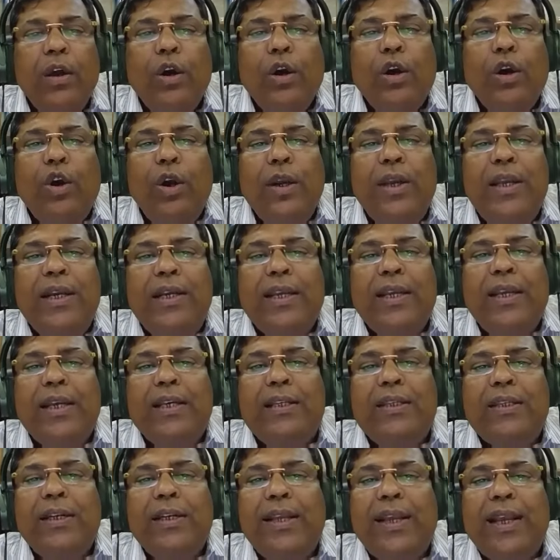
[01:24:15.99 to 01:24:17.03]
Or
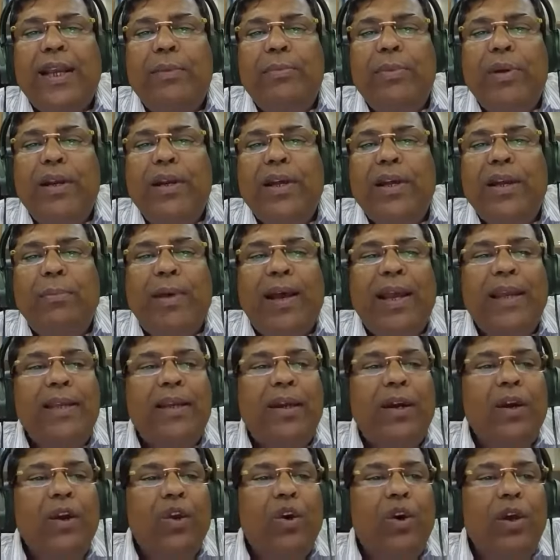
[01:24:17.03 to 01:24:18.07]
litigation can be done by a
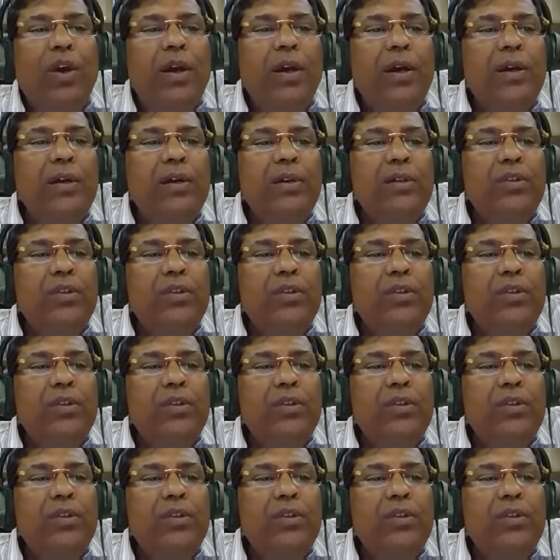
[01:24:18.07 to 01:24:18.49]
young lawyer?